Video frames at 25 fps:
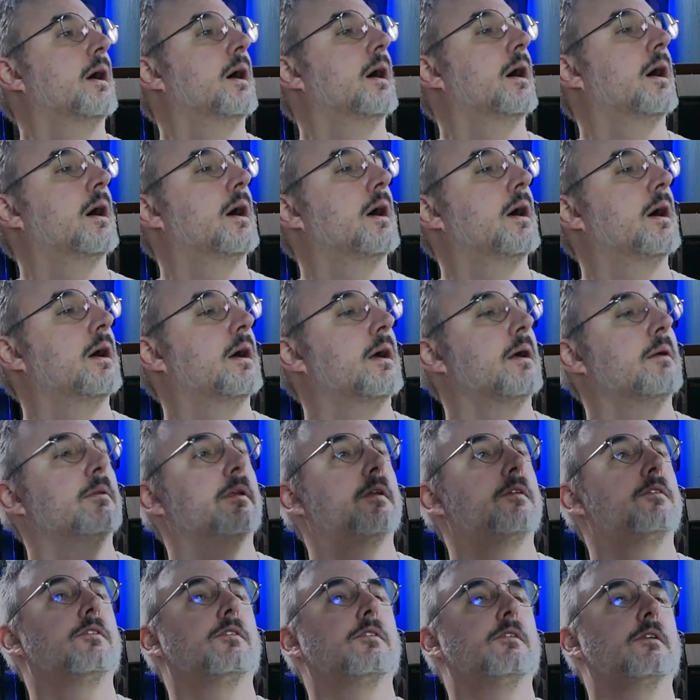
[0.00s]

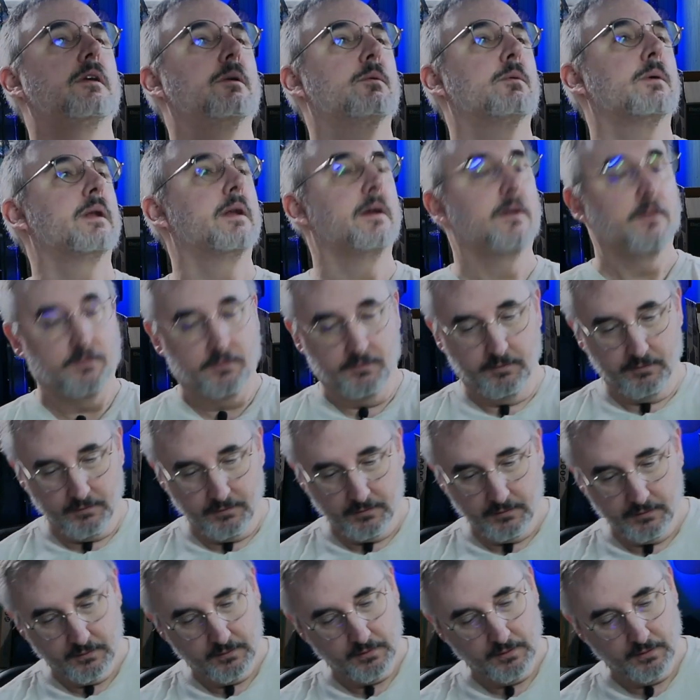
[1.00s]
Let's see what
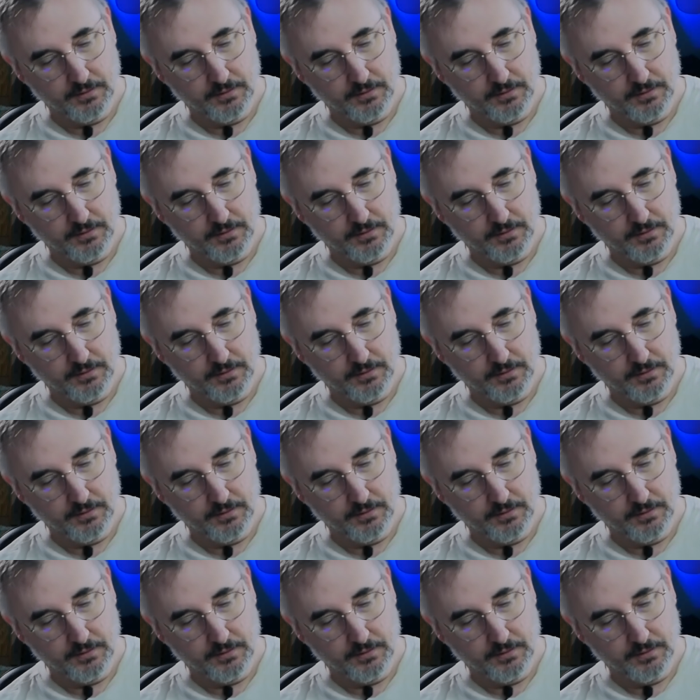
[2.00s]
else.